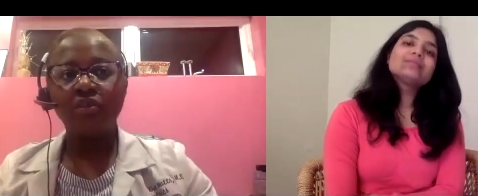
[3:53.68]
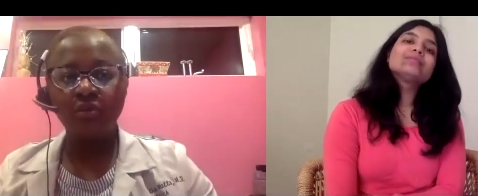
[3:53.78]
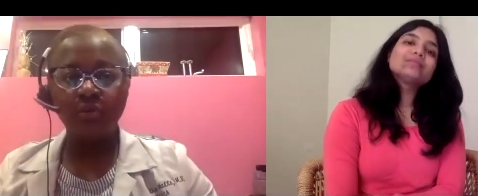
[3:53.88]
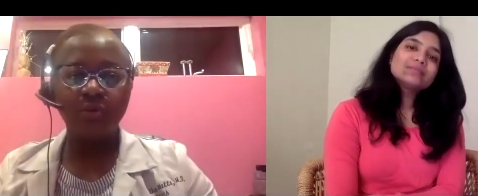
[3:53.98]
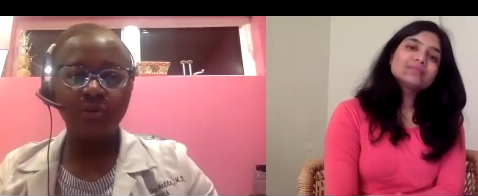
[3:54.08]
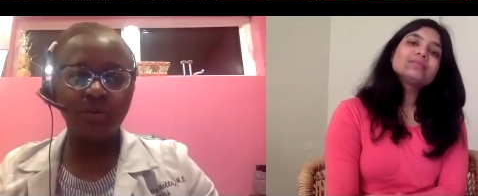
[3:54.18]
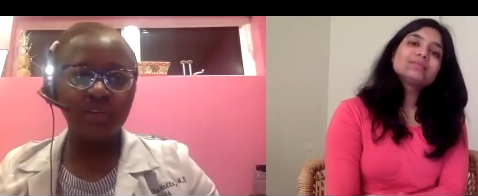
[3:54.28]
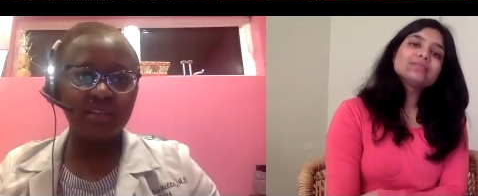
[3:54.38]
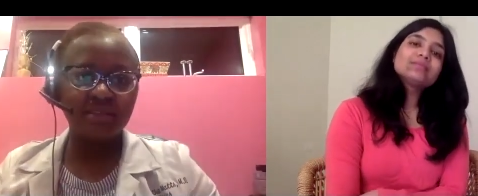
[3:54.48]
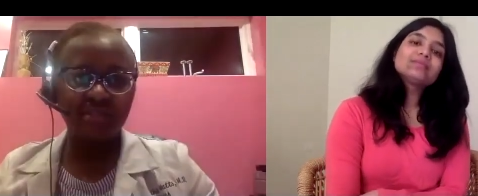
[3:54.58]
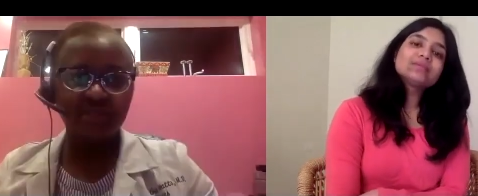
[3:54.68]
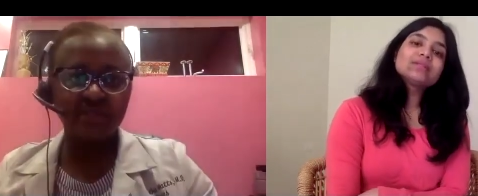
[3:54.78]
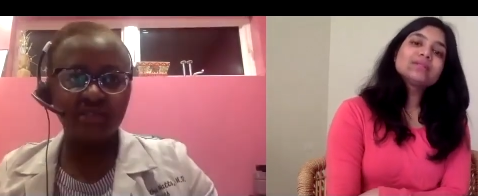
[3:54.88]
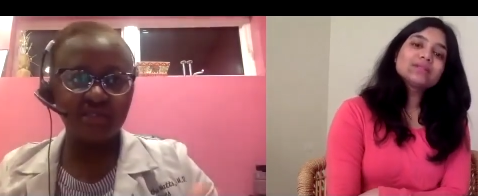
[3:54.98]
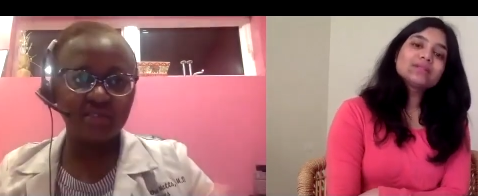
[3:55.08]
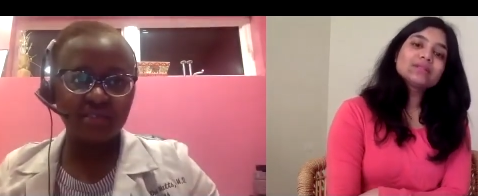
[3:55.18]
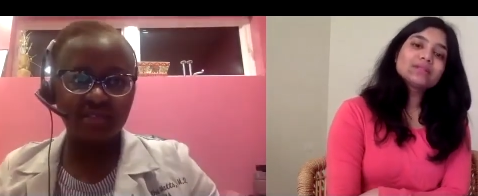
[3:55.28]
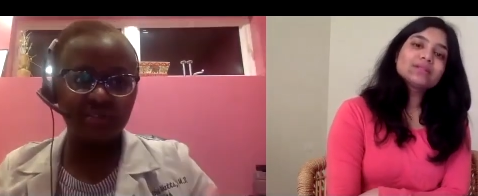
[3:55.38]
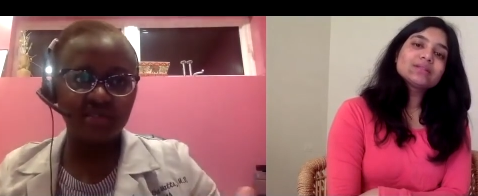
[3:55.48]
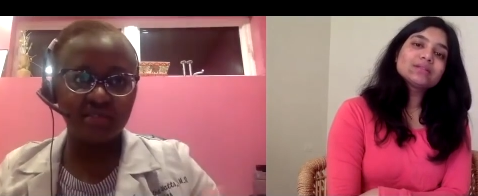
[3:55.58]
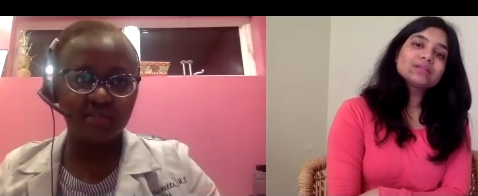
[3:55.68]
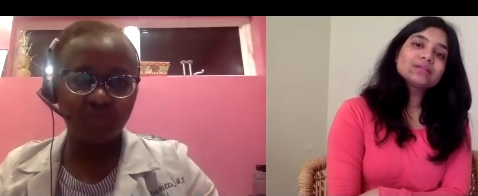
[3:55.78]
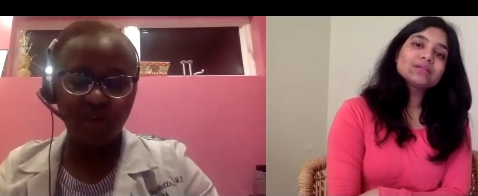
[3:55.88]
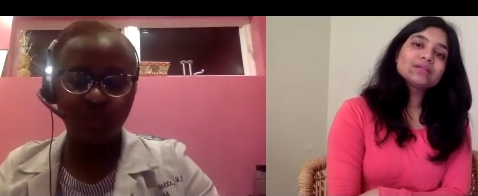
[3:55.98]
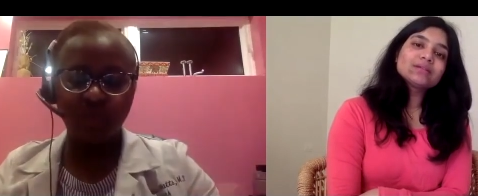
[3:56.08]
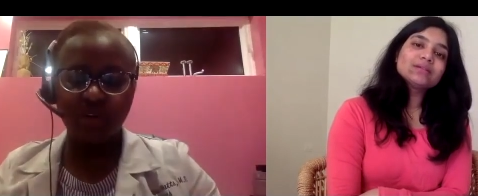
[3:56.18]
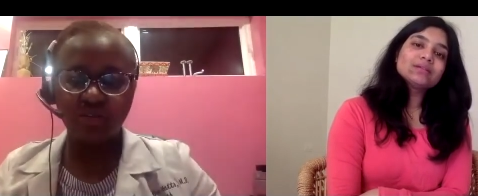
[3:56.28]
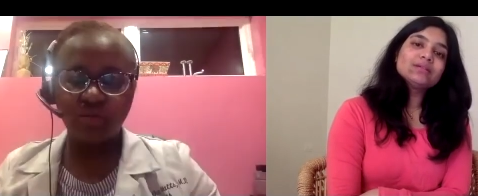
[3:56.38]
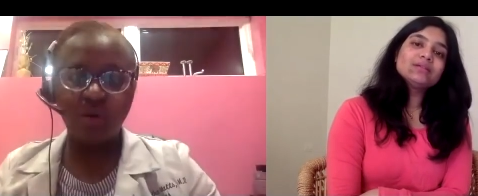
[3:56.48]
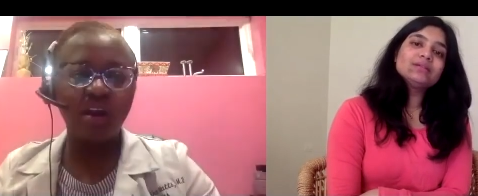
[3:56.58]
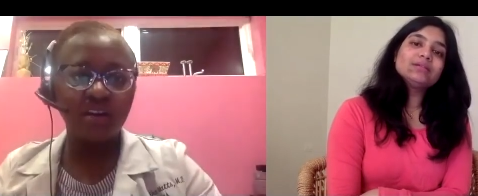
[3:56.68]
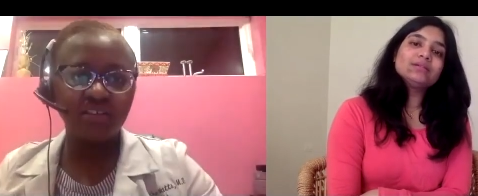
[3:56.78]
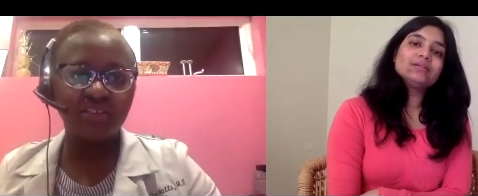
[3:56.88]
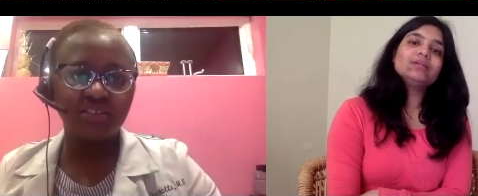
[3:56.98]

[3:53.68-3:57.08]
Speaker 1: who is, is where where you are in your